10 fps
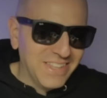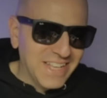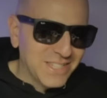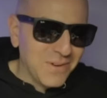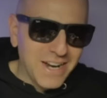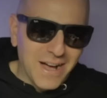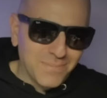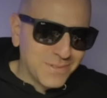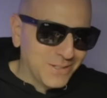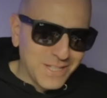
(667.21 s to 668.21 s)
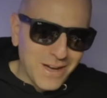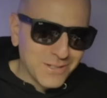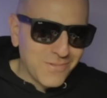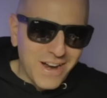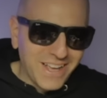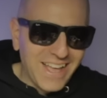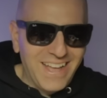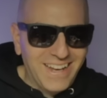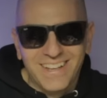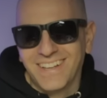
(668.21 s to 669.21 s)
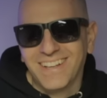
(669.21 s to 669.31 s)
Things went up. So you see, I was right again.